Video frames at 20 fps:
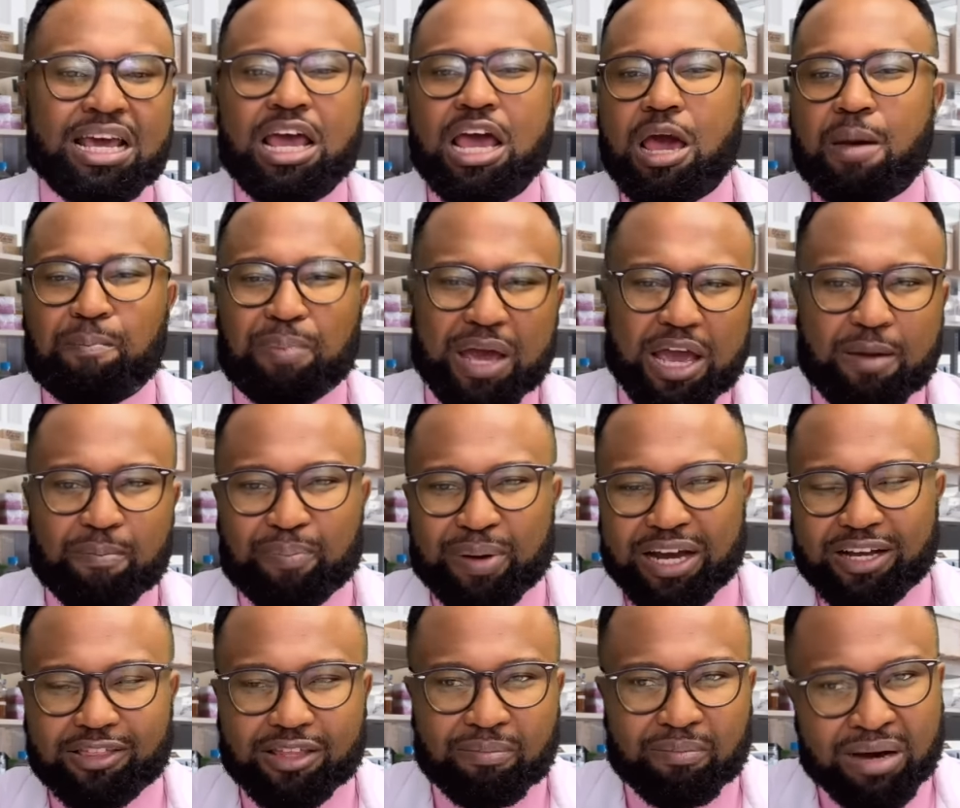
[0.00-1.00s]
a pay
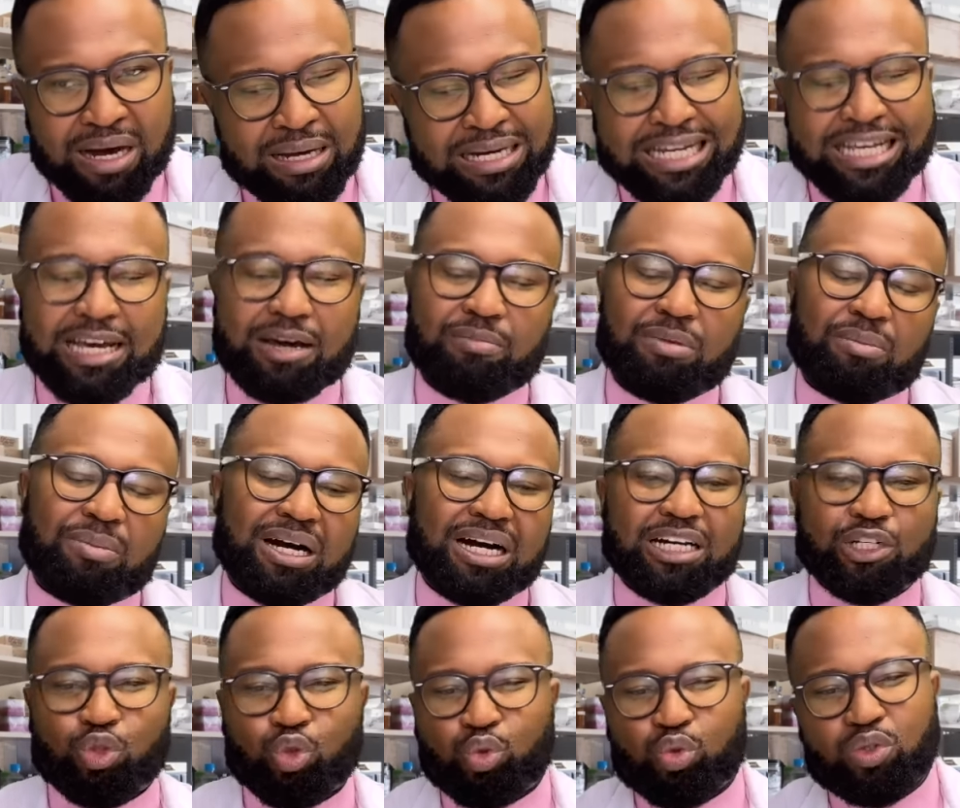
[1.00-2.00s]
back the money, a
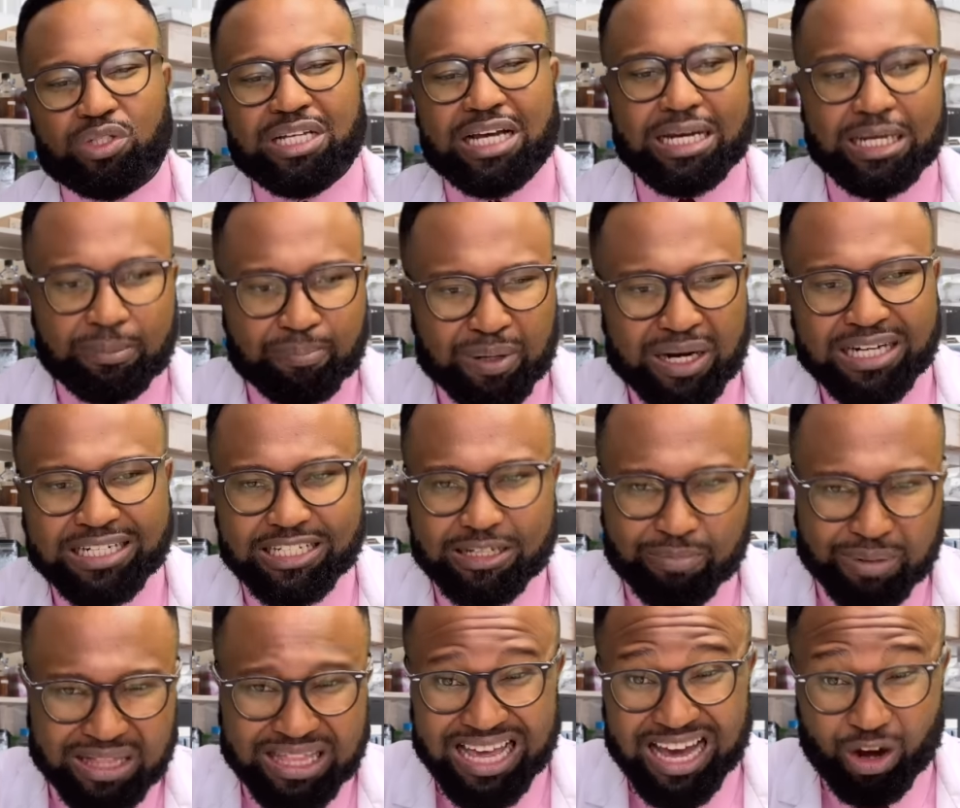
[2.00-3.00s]
Babagatutuzane party,
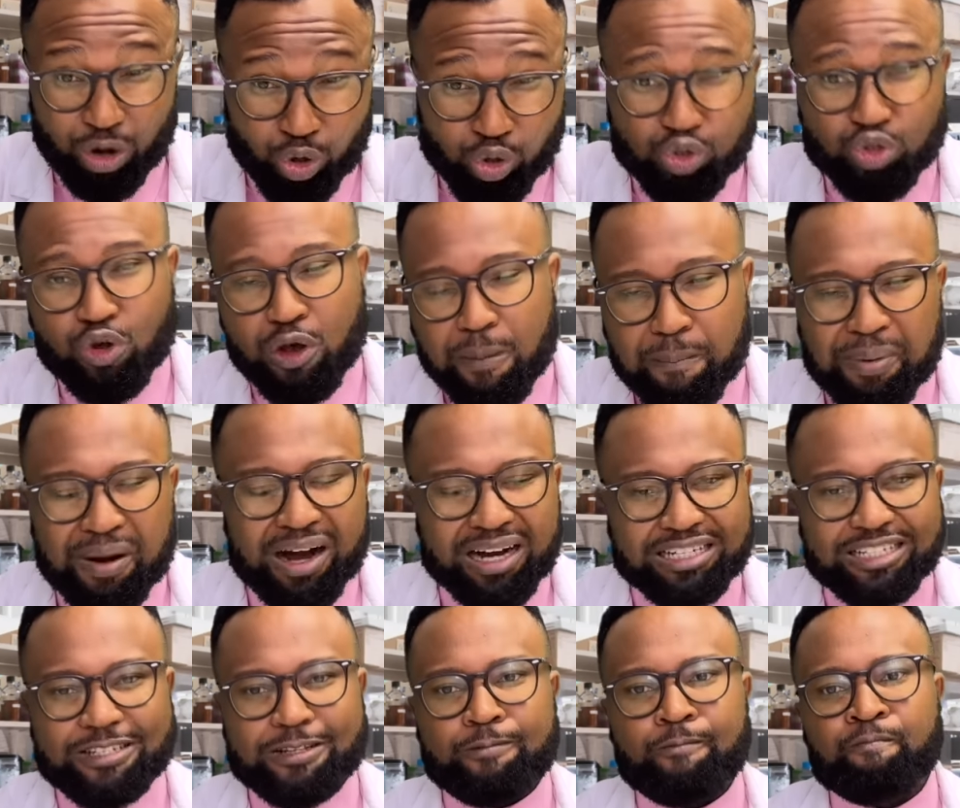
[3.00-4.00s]
but they are also a
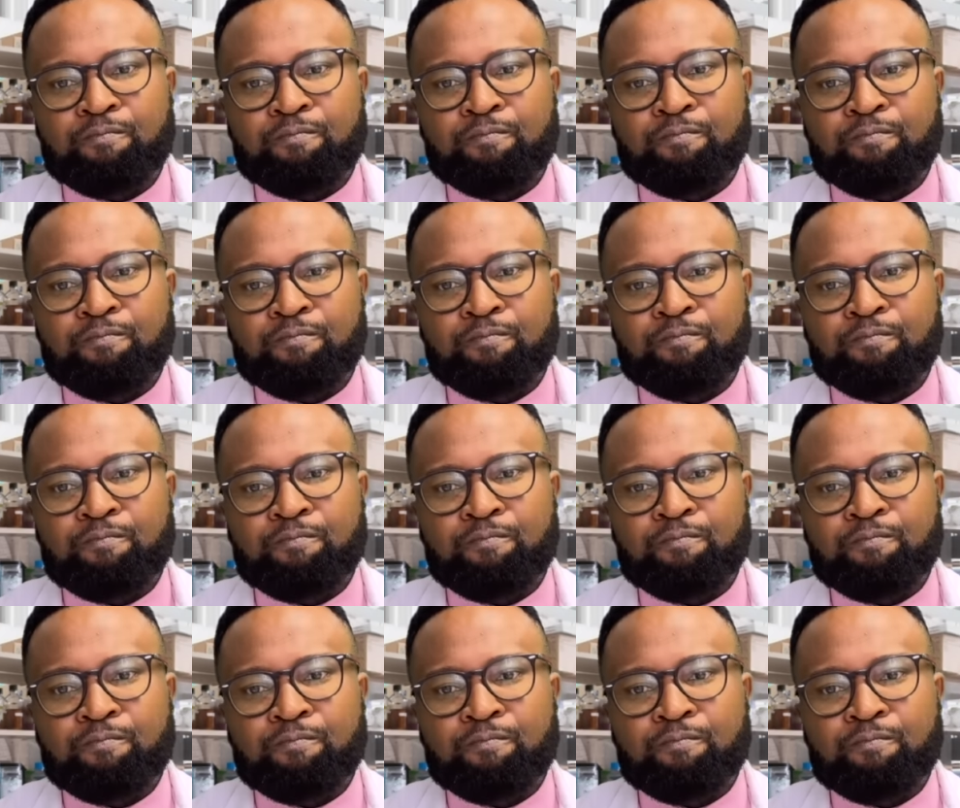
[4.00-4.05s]
party